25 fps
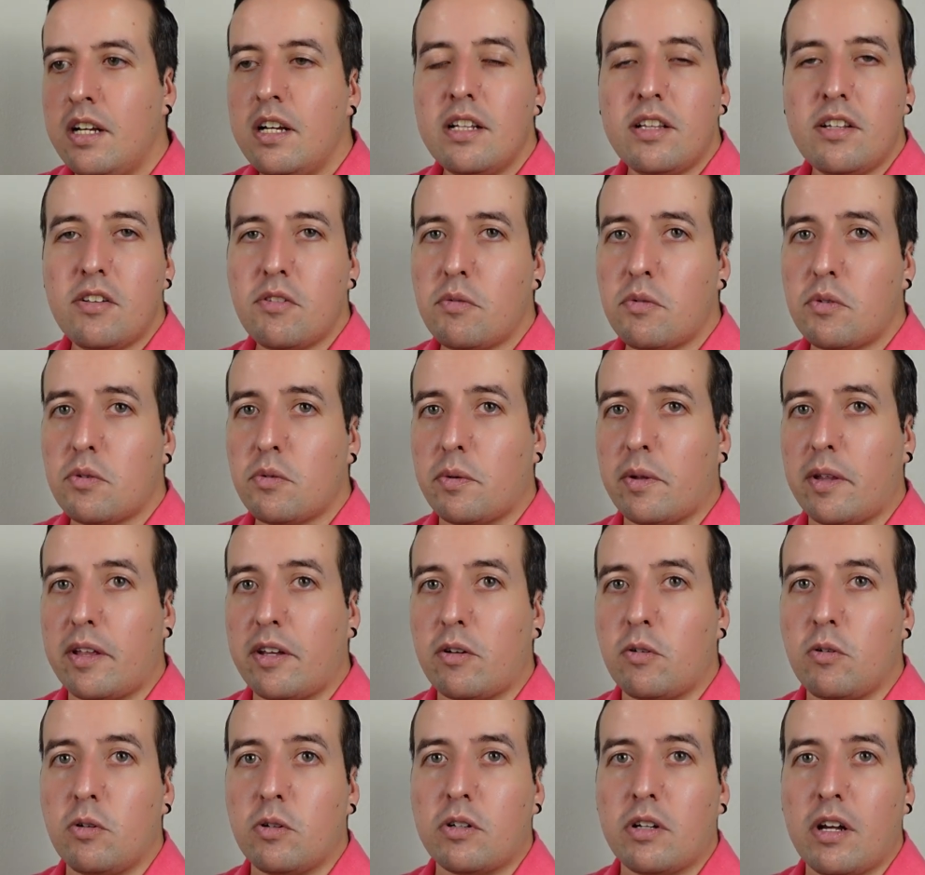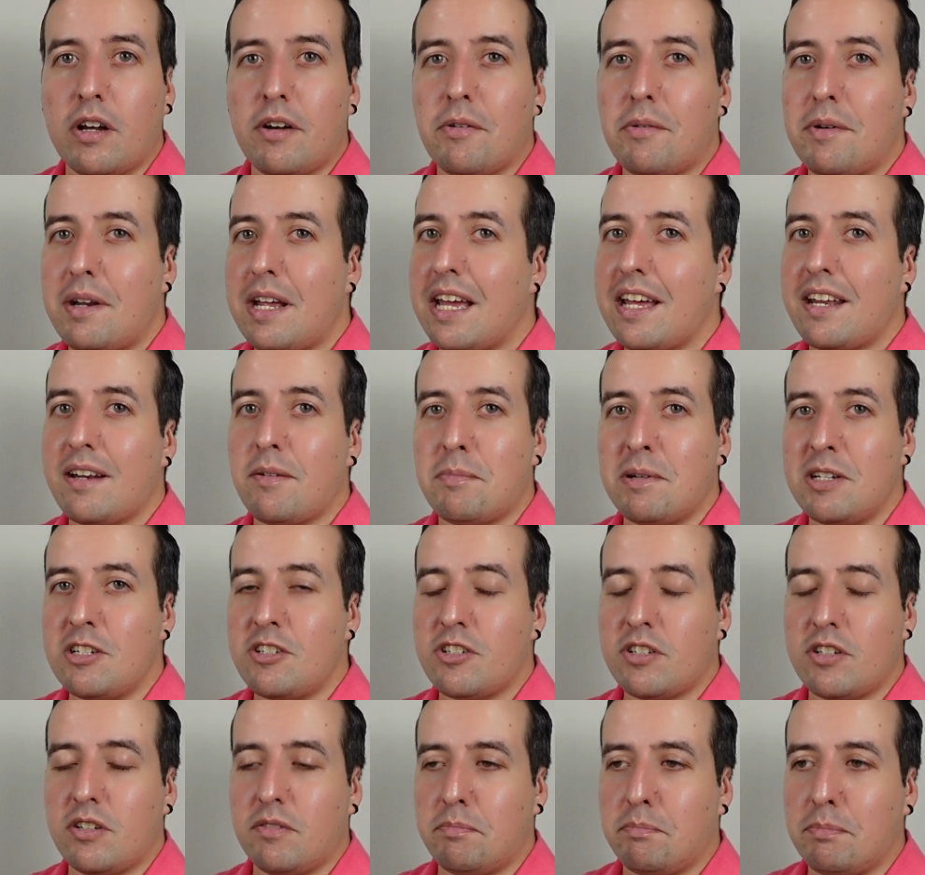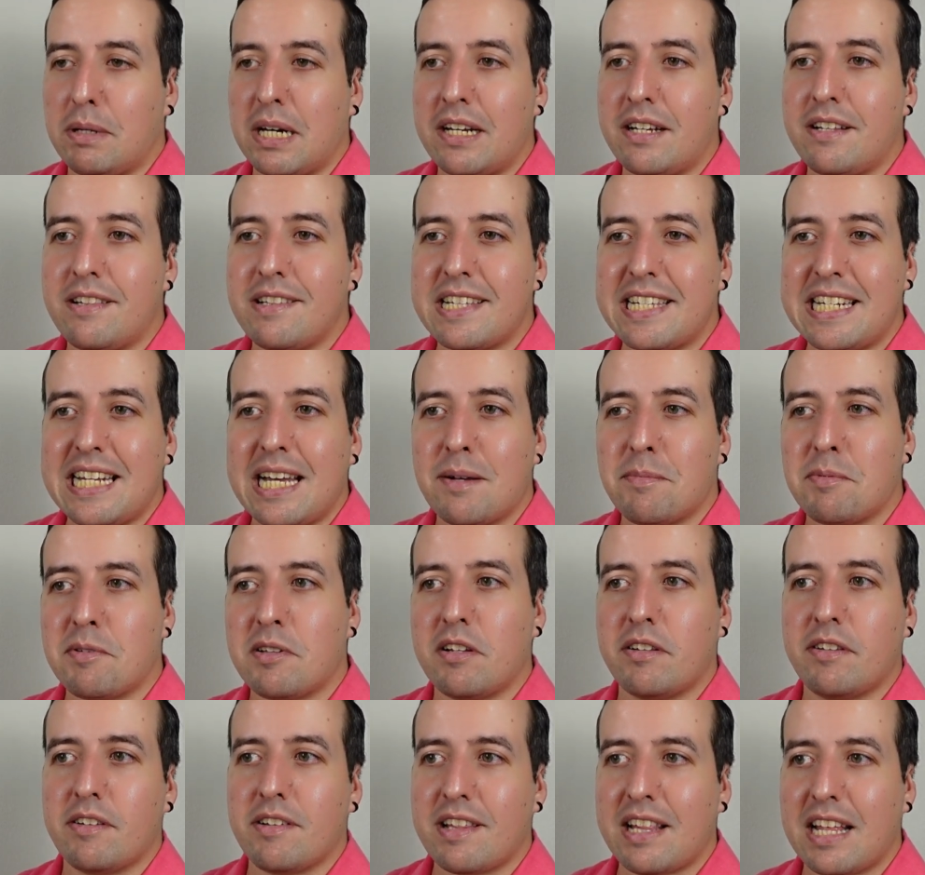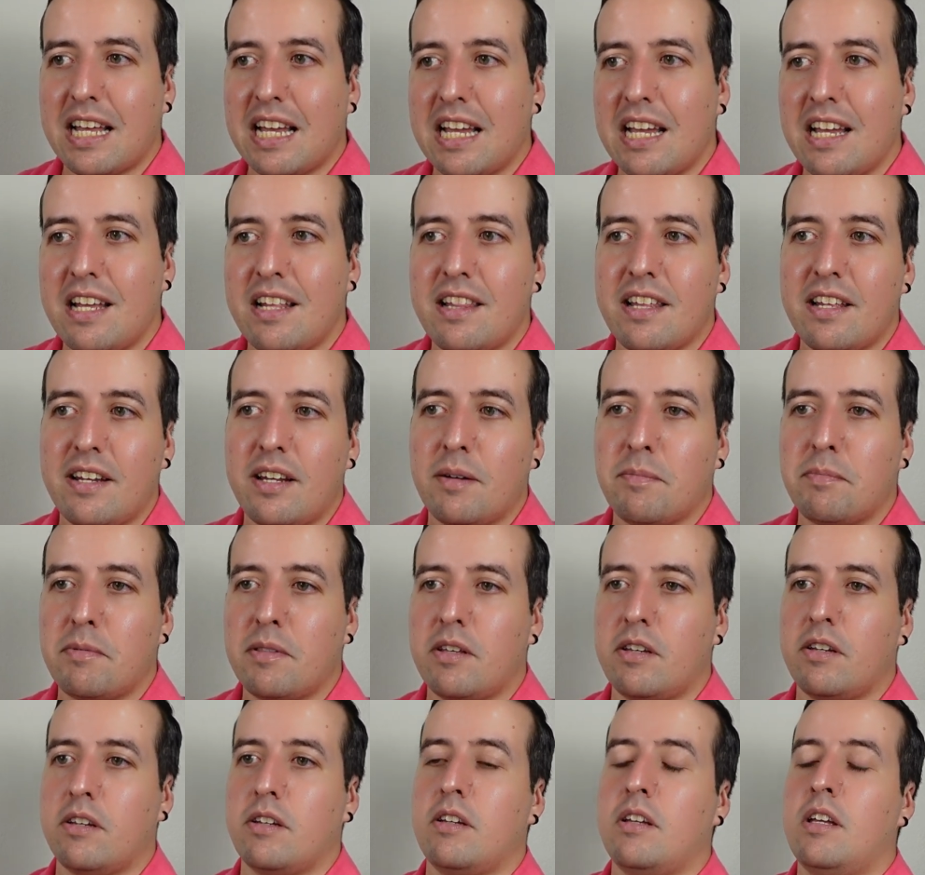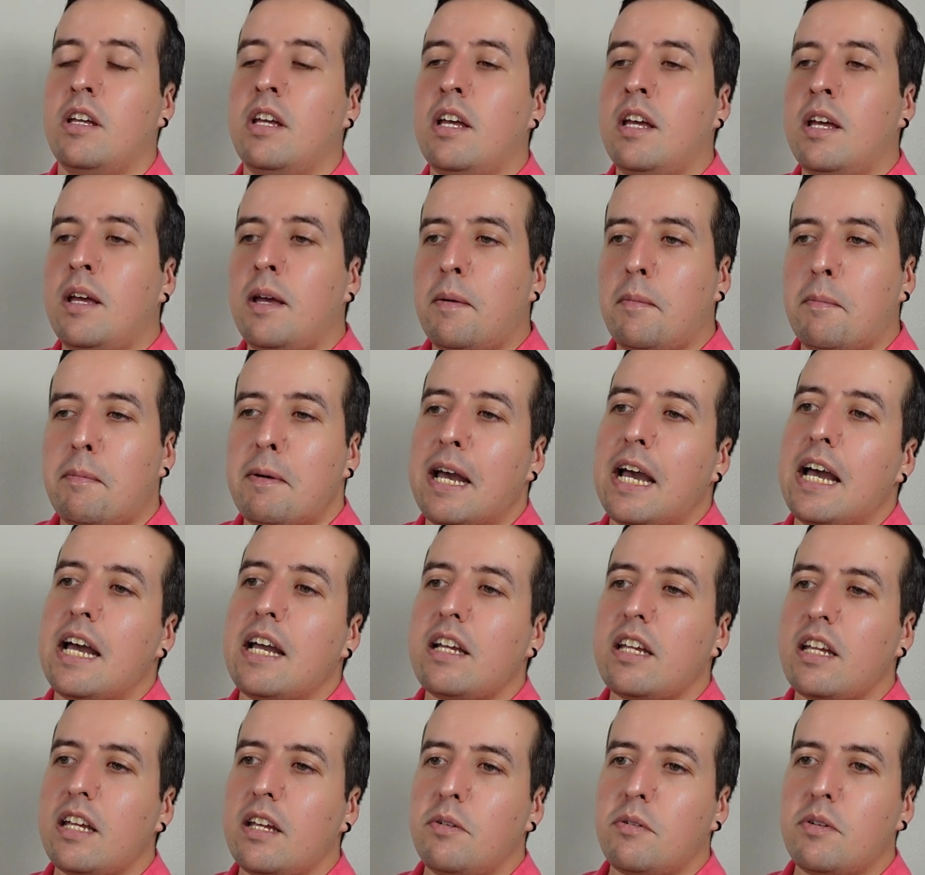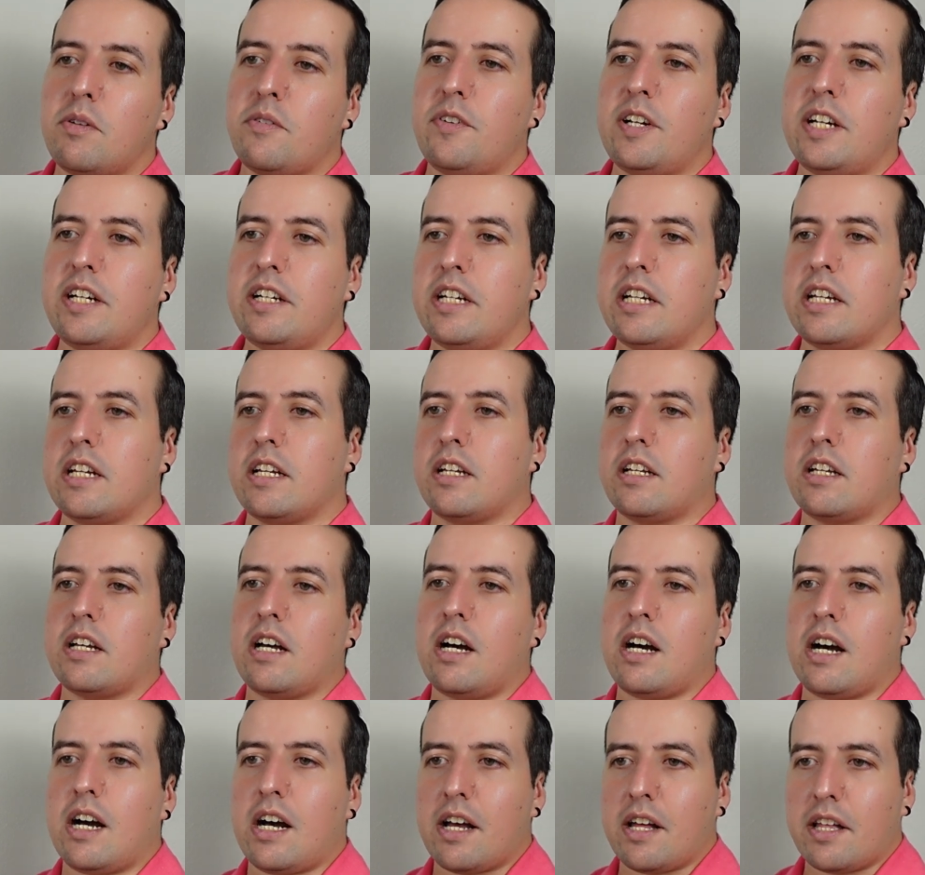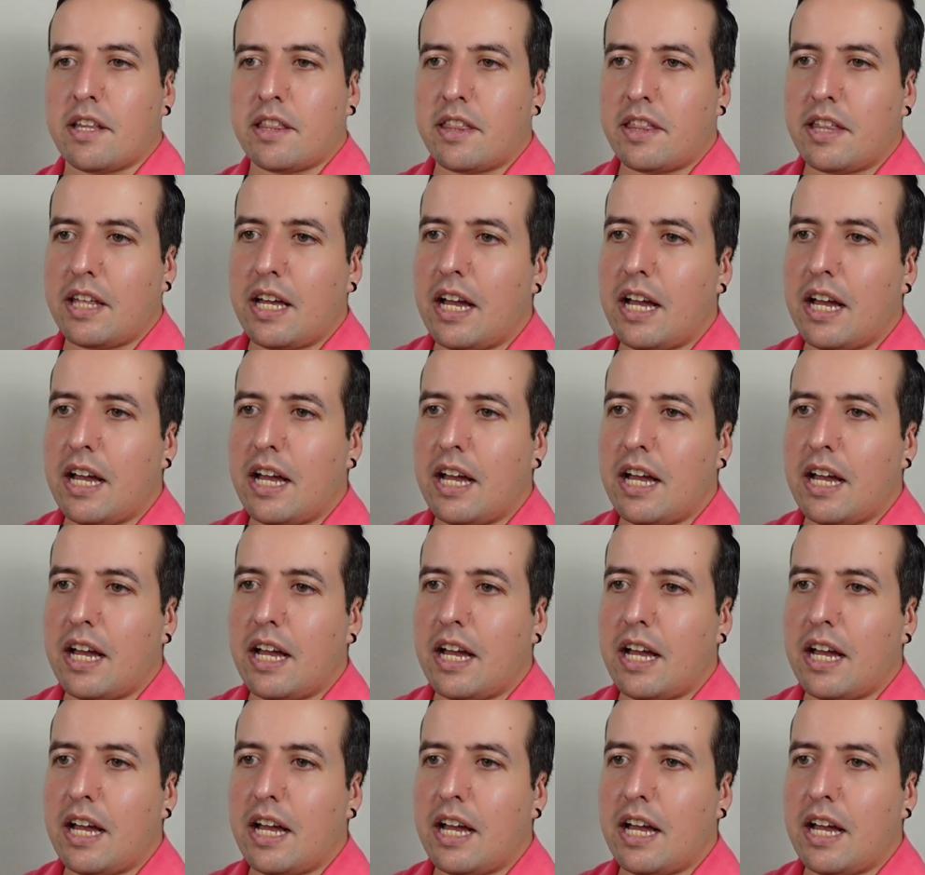This was a really cool coat. It had a bunch of button snaps on the sides and up the back. It was very goth.